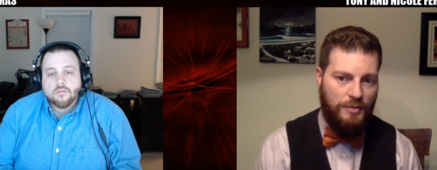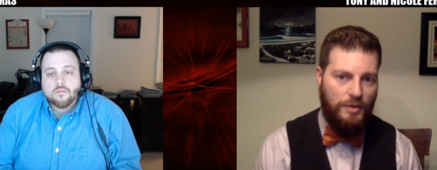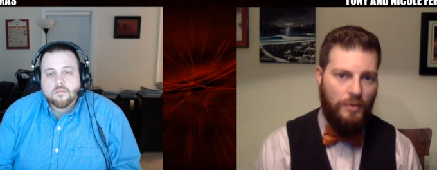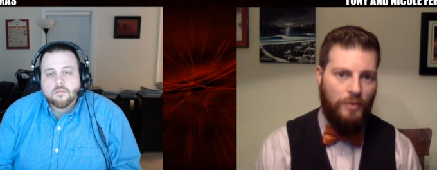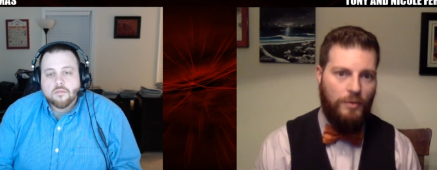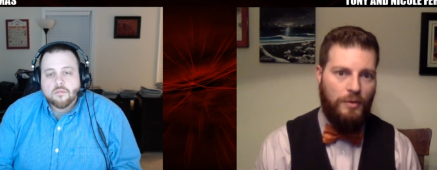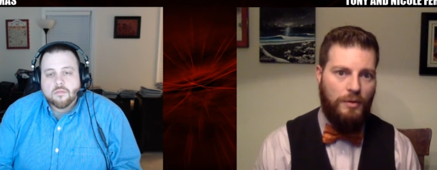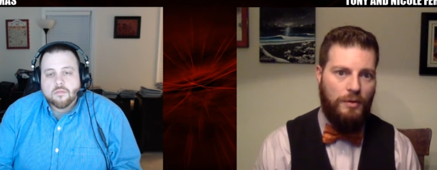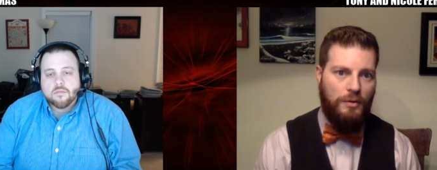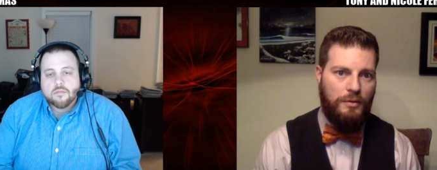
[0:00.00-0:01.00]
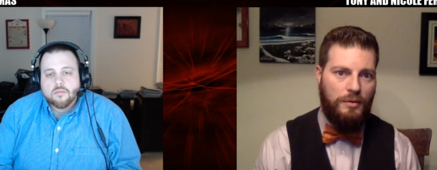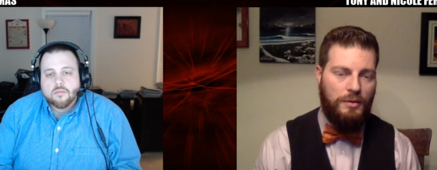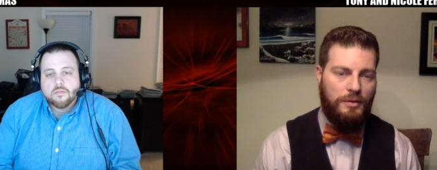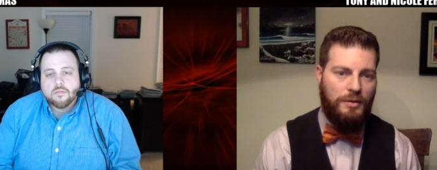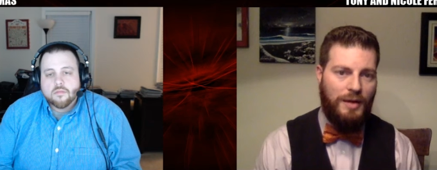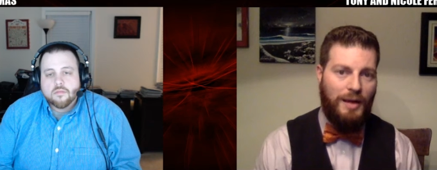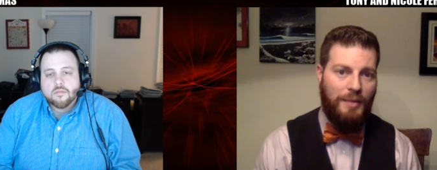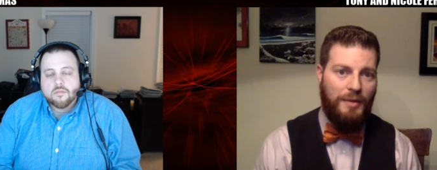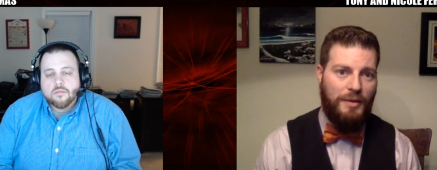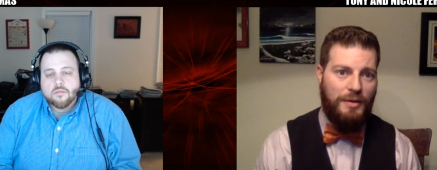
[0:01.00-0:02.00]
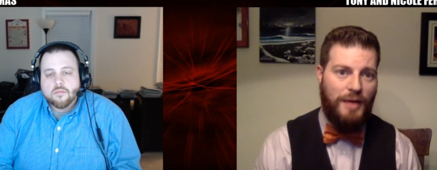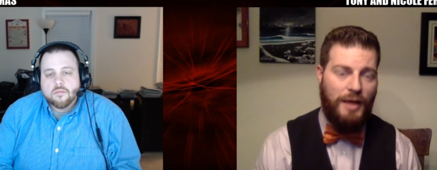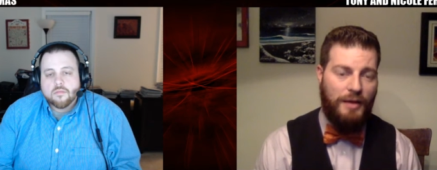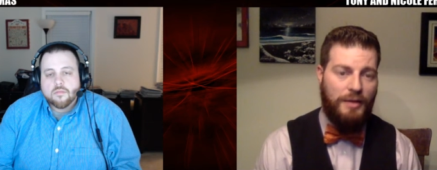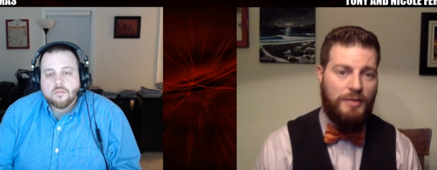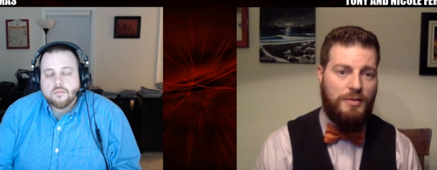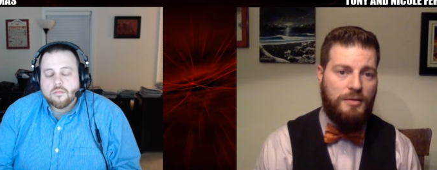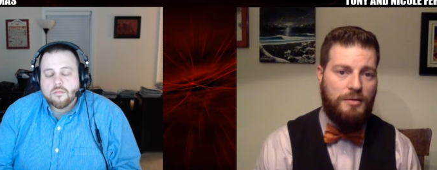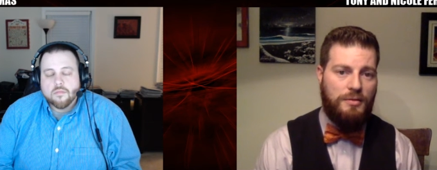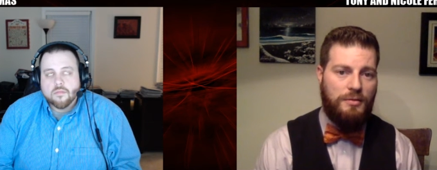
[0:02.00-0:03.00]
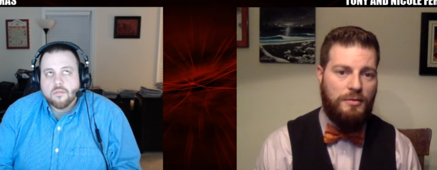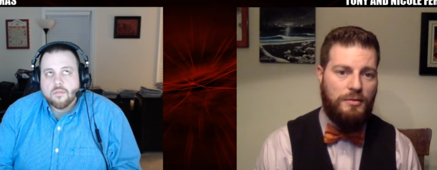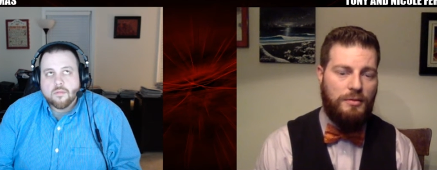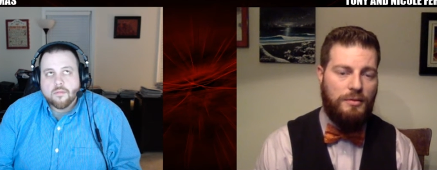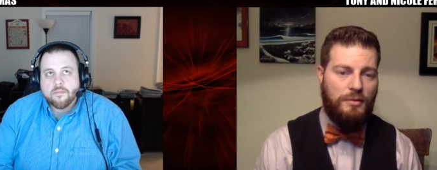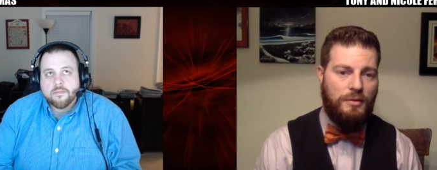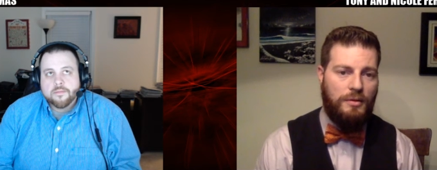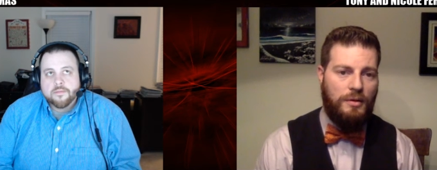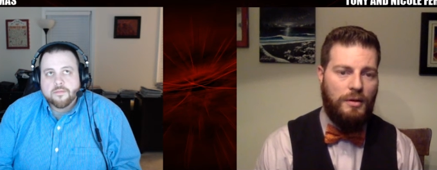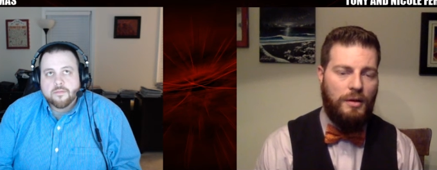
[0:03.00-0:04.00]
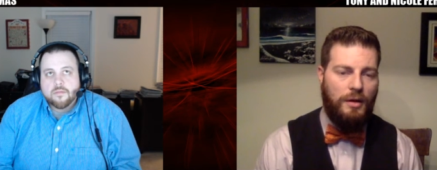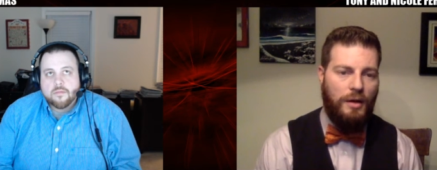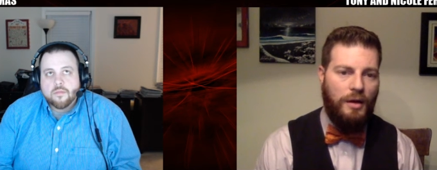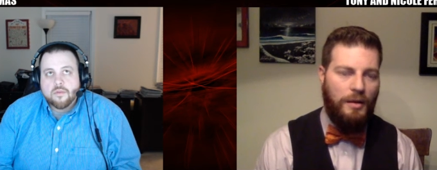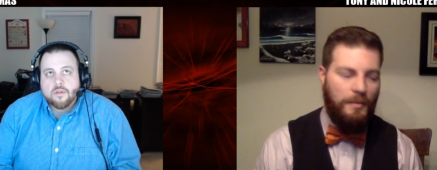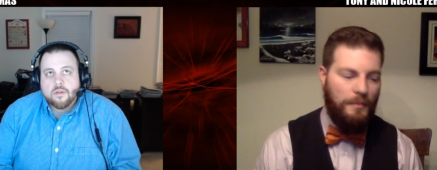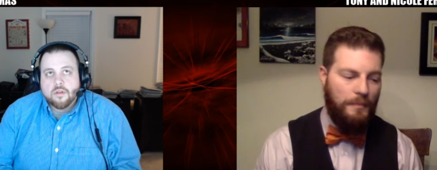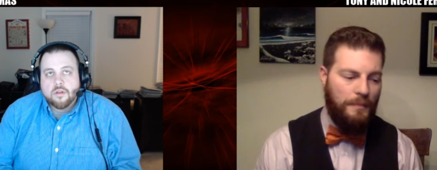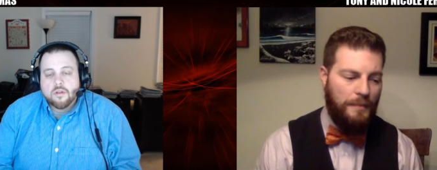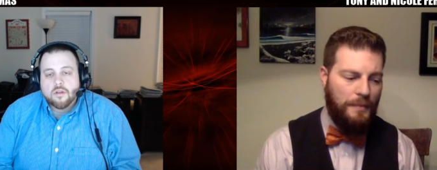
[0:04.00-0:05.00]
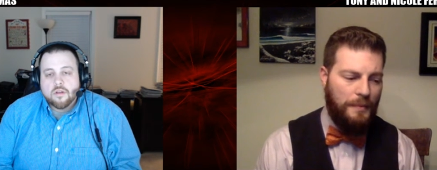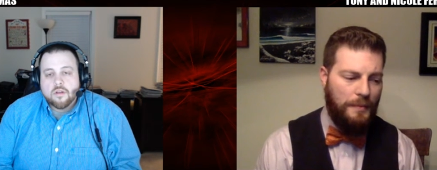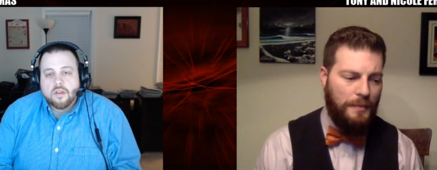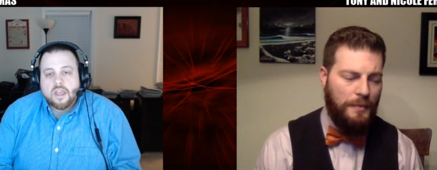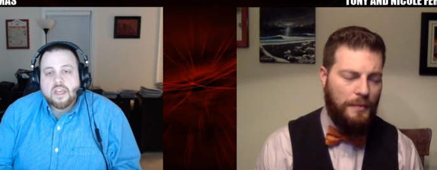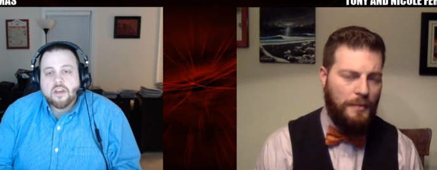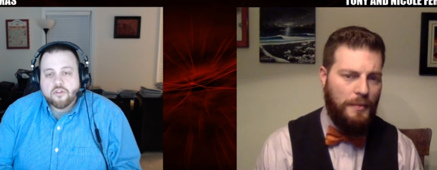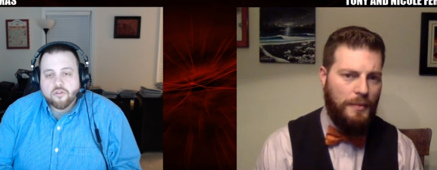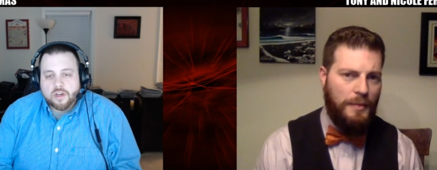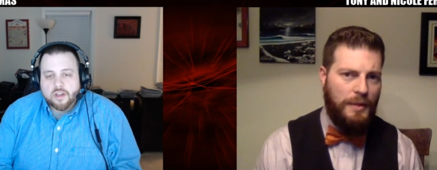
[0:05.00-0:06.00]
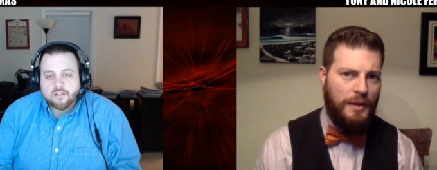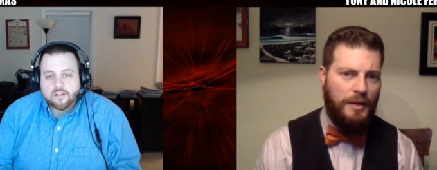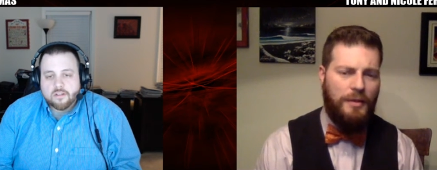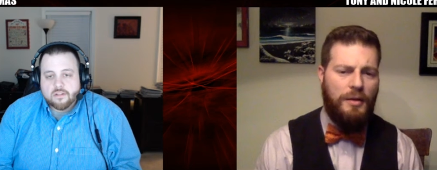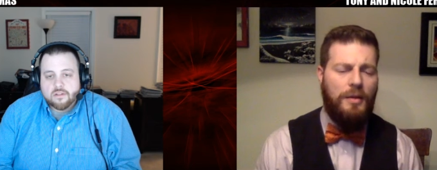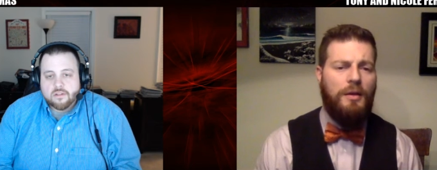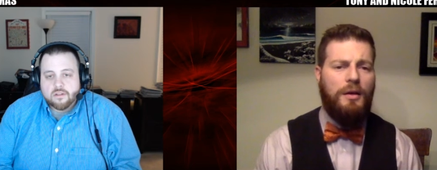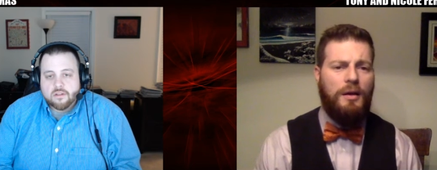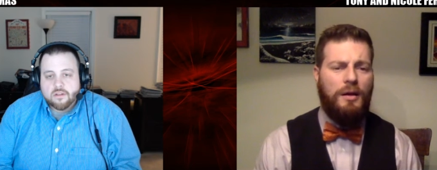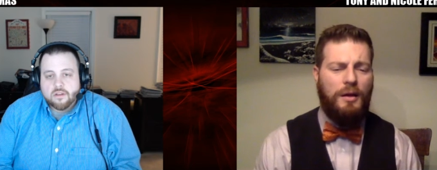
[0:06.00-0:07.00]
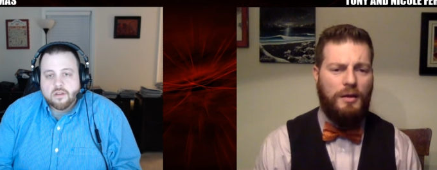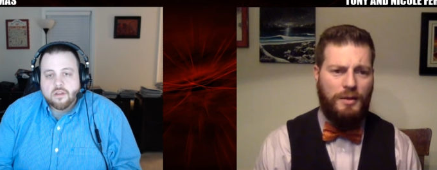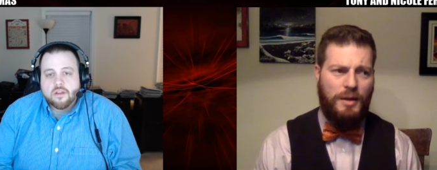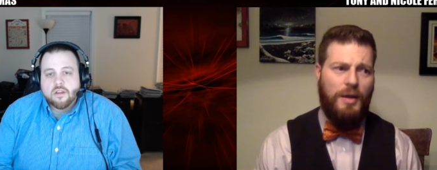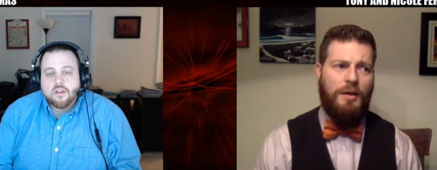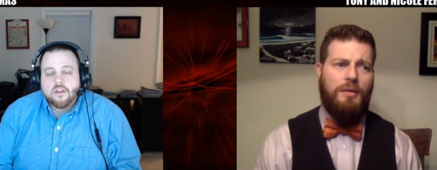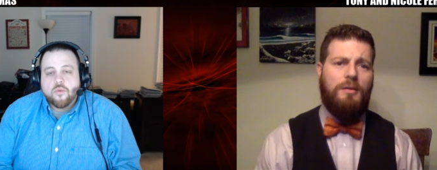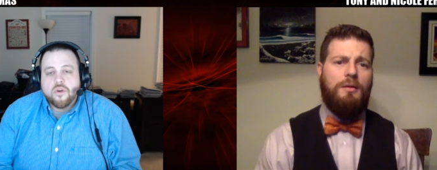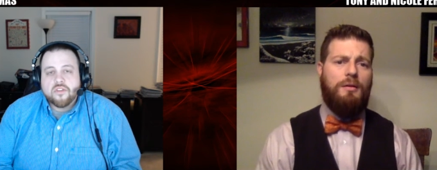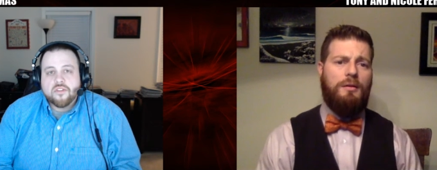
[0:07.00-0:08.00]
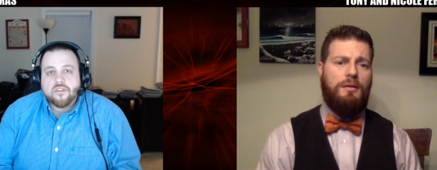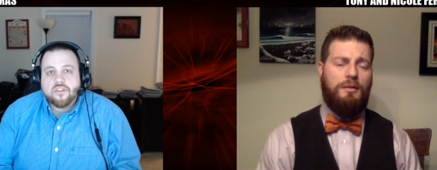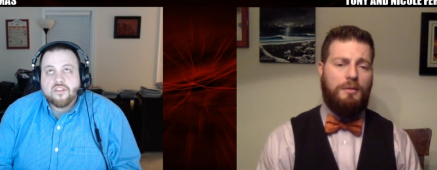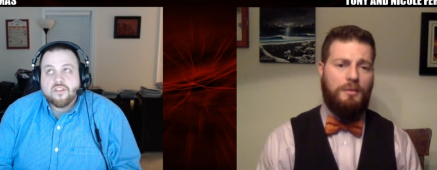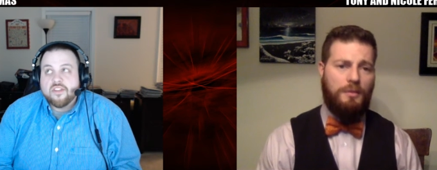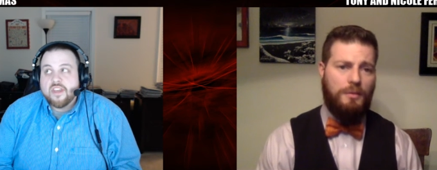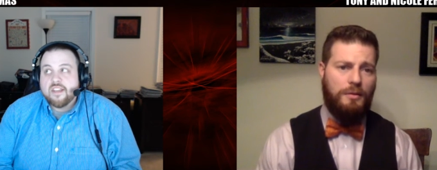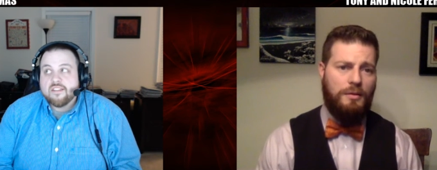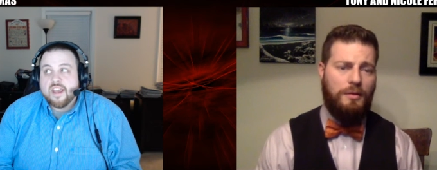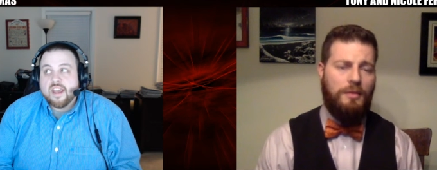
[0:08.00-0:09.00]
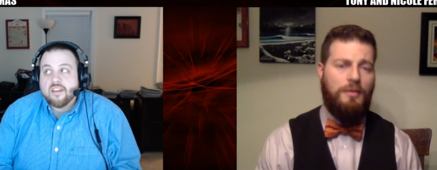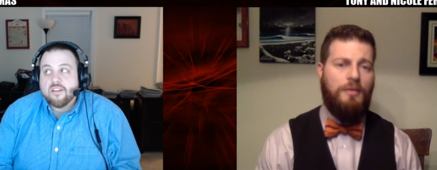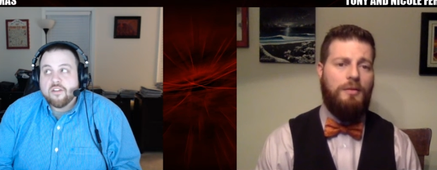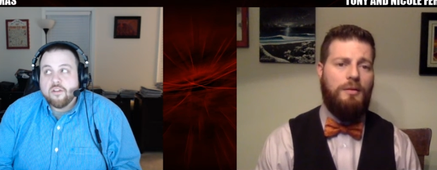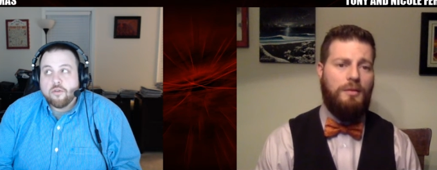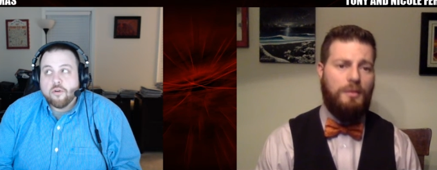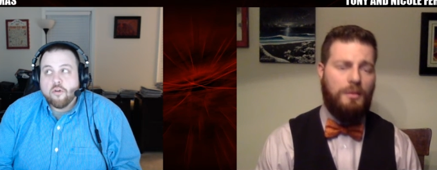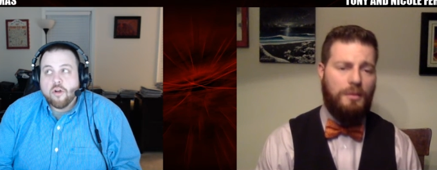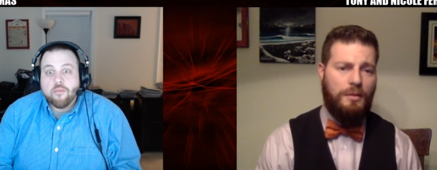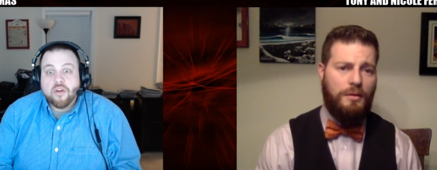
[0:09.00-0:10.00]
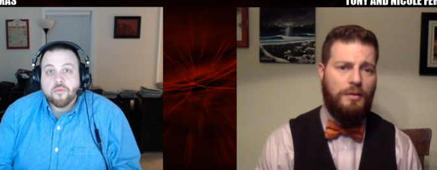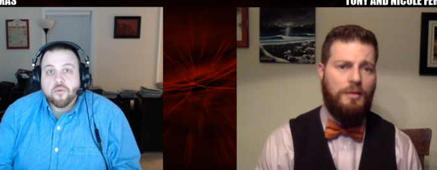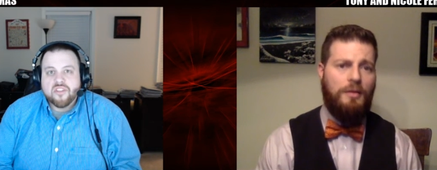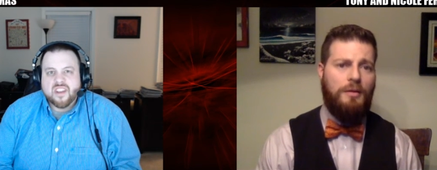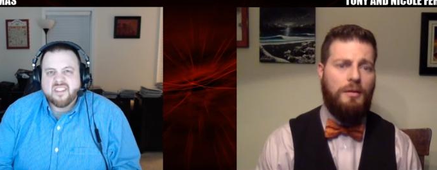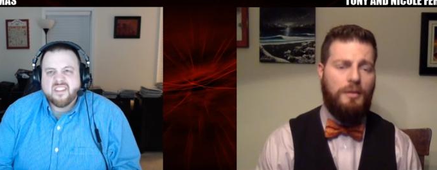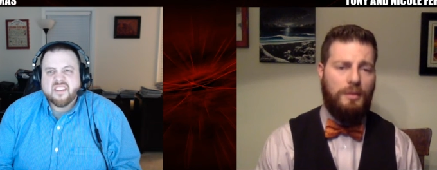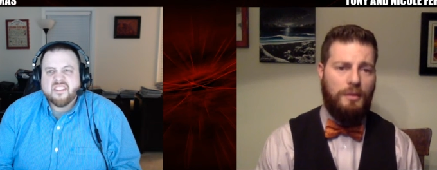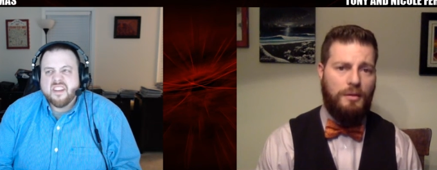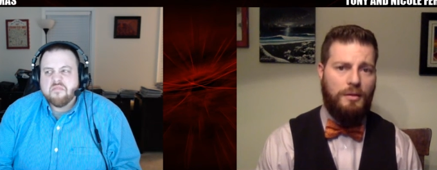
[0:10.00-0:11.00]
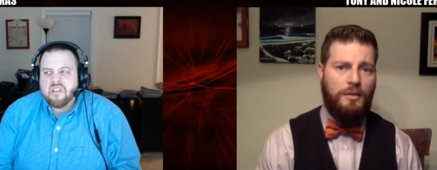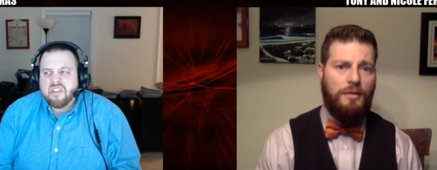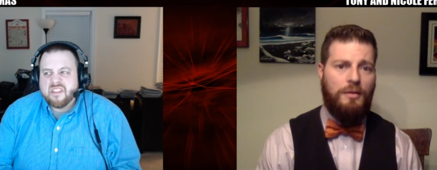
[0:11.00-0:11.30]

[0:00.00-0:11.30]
Speaker 1: don't copy their tactics. Hmm. Um,
Speaker 2: Industry does this. Yeah. With things like you'll throw around buzzwords like Six Sigma and